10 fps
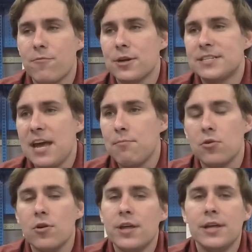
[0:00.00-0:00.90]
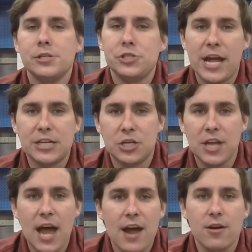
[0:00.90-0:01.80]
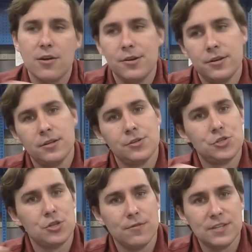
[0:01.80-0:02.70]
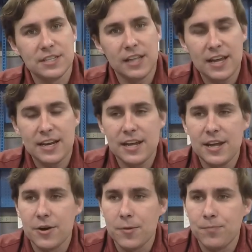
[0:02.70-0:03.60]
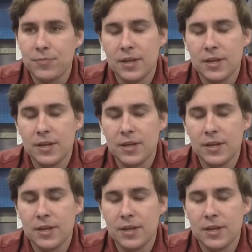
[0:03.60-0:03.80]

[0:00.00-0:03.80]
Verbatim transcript: For example, changed a tire, serviced a landing gear,